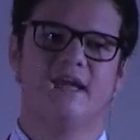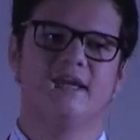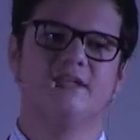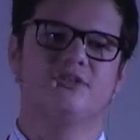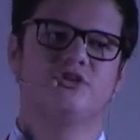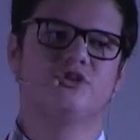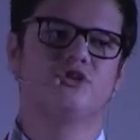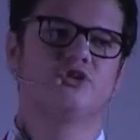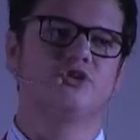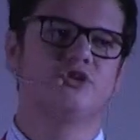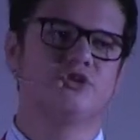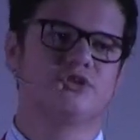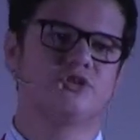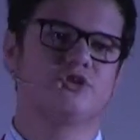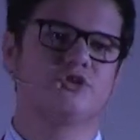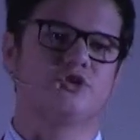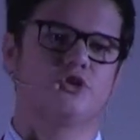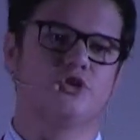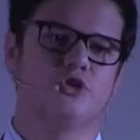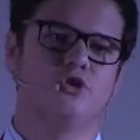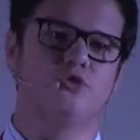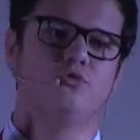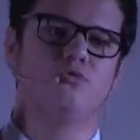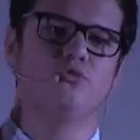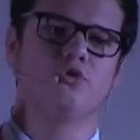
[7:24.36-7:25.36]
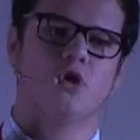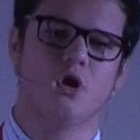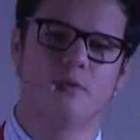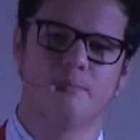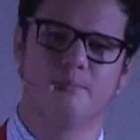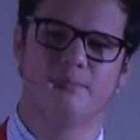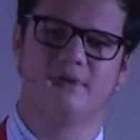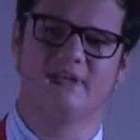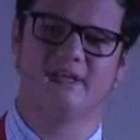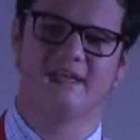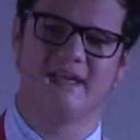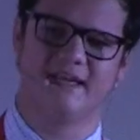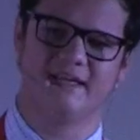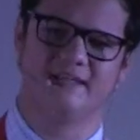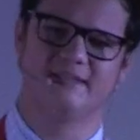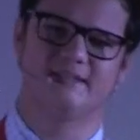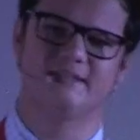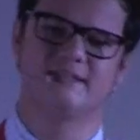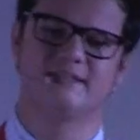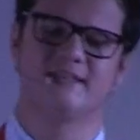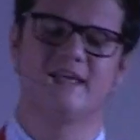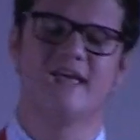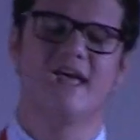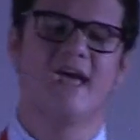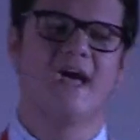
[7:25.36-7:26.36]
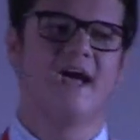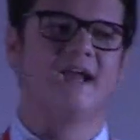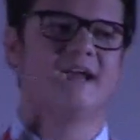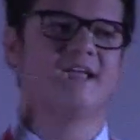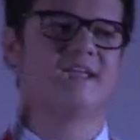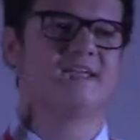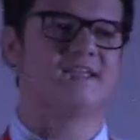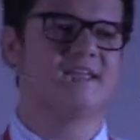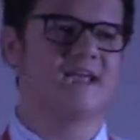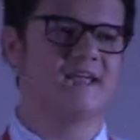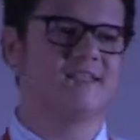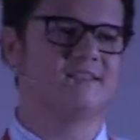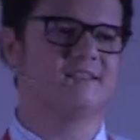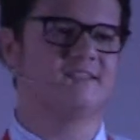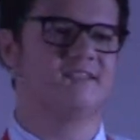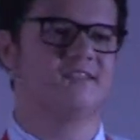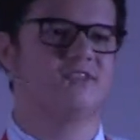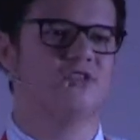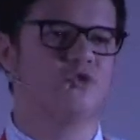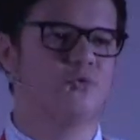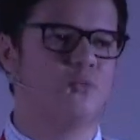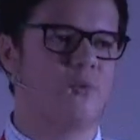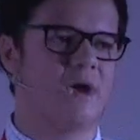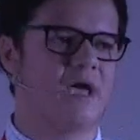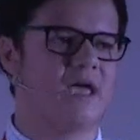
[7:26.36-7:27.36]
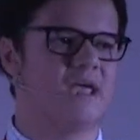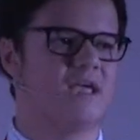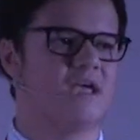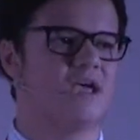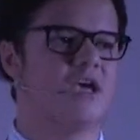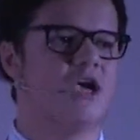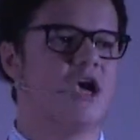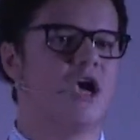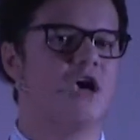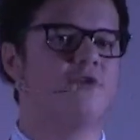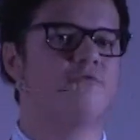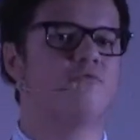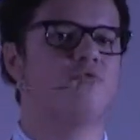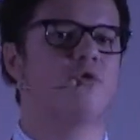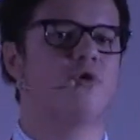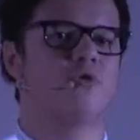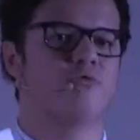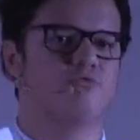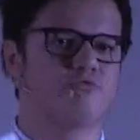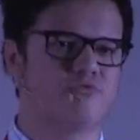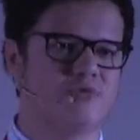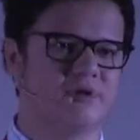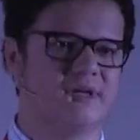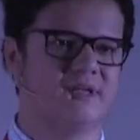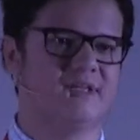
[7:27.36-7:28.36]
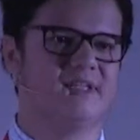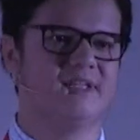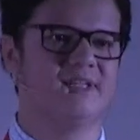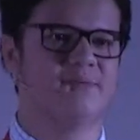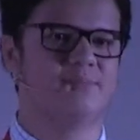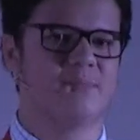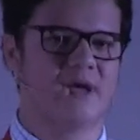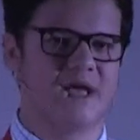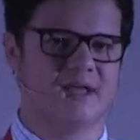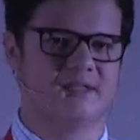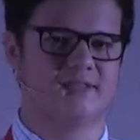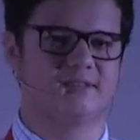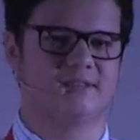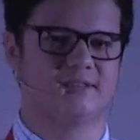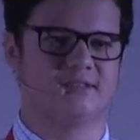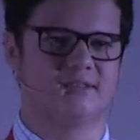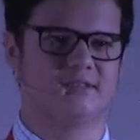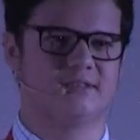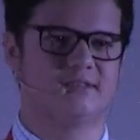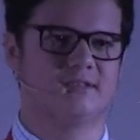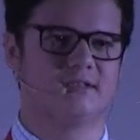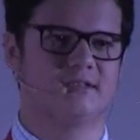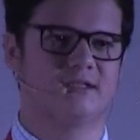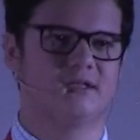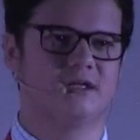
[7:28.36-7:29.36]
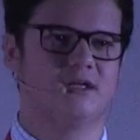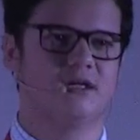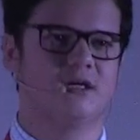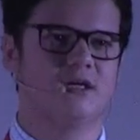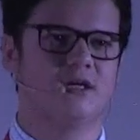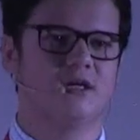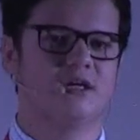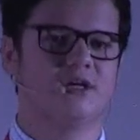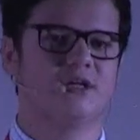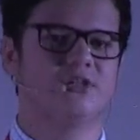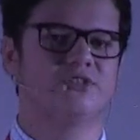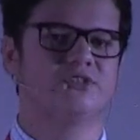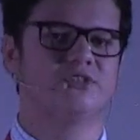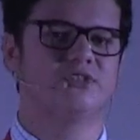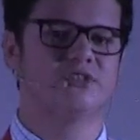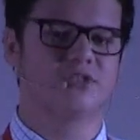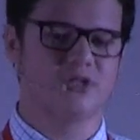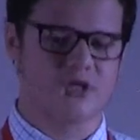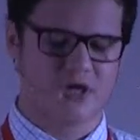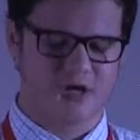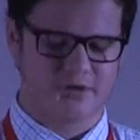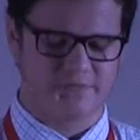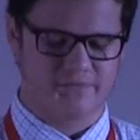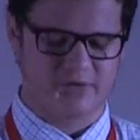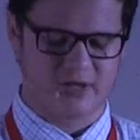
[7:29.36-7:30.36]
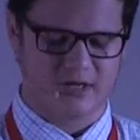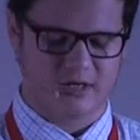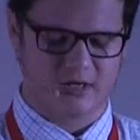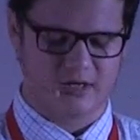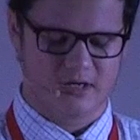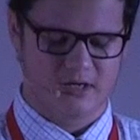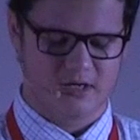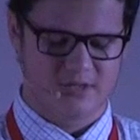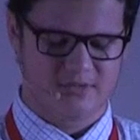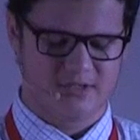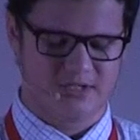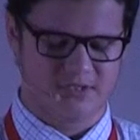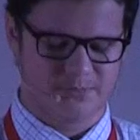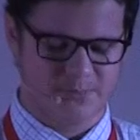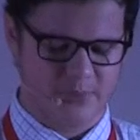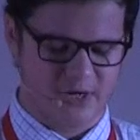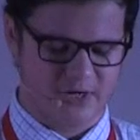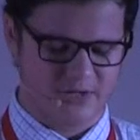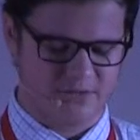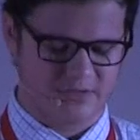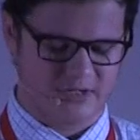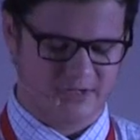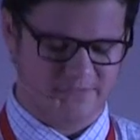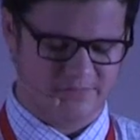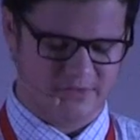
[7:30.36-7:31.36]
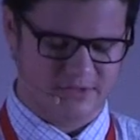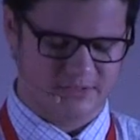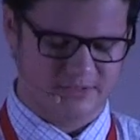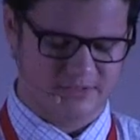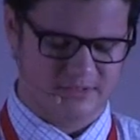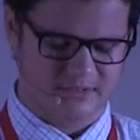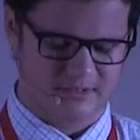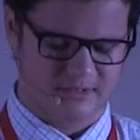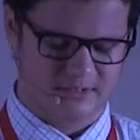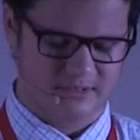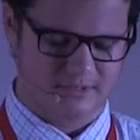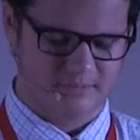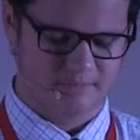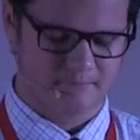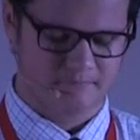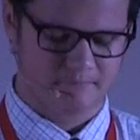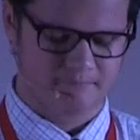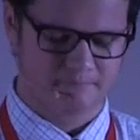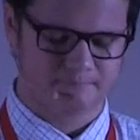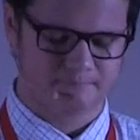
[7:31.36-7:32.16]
It's just too complicated, and it gets in the way of what really matters, conserving this biodiversity.